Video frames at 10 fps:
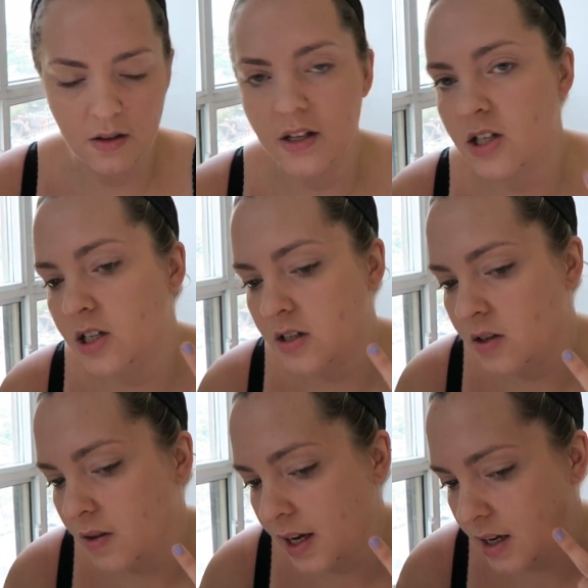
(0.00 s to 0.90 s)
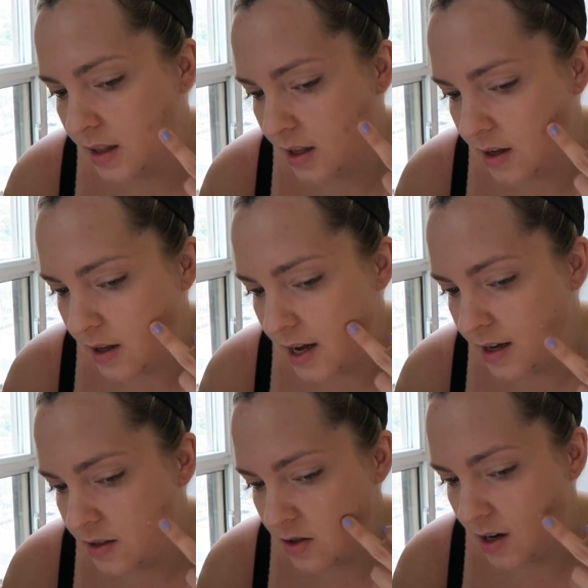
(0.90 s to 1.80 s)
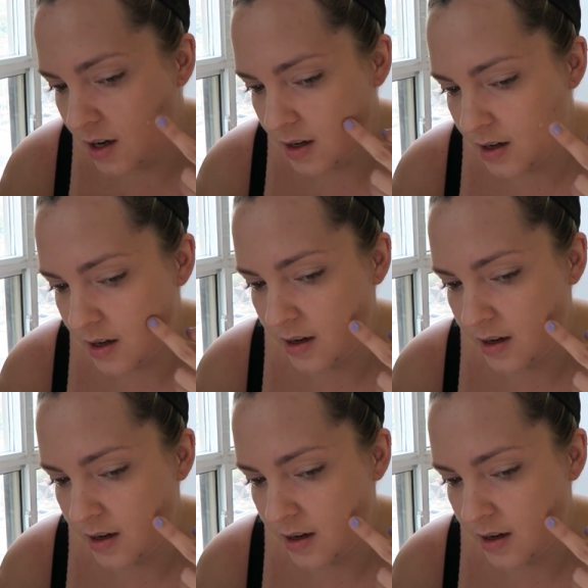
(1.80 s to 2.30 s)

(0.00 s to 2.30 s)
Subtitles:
let's just do like a little extra.